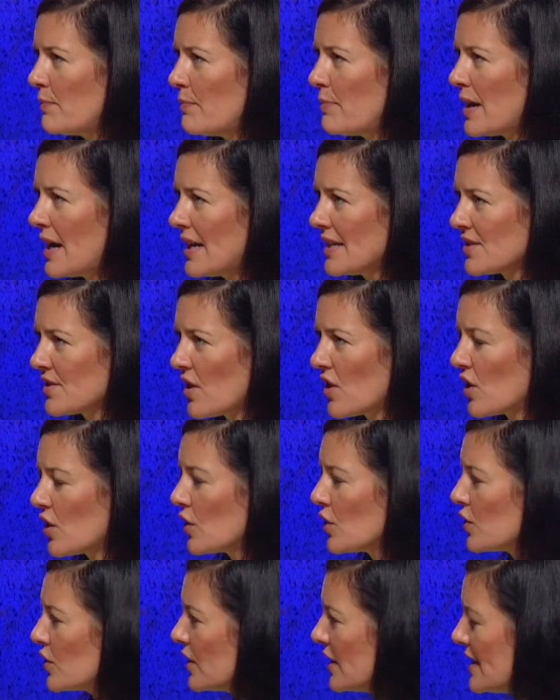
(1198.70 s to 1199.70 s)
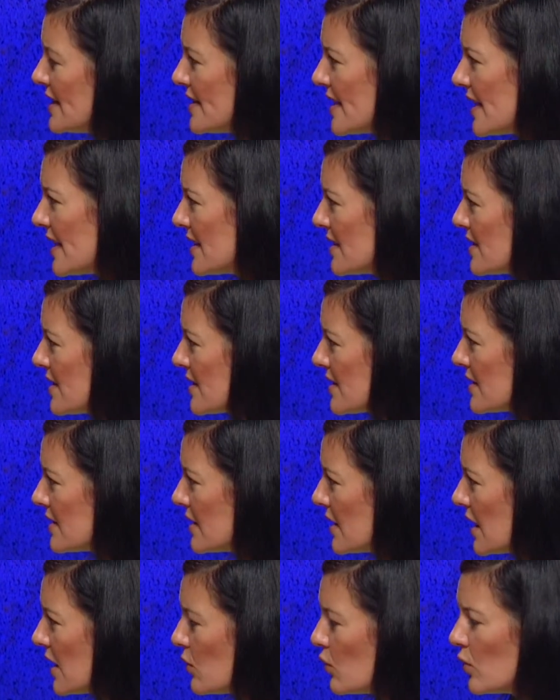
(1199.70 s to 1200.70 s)
bots are early days,
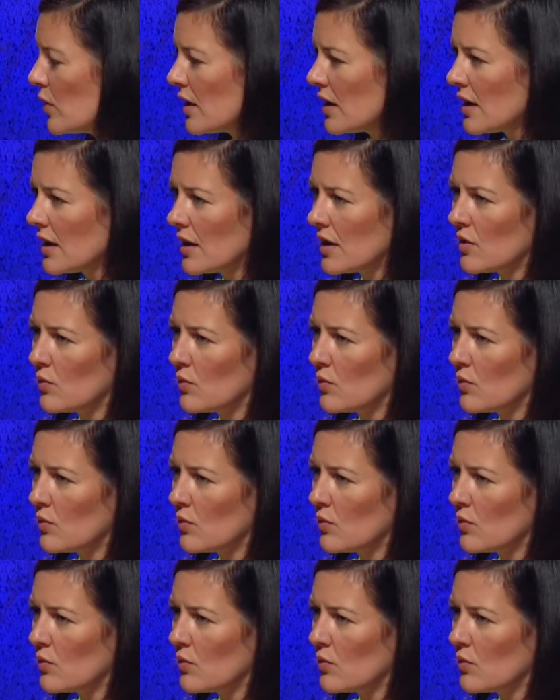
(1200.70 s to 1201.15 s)
and we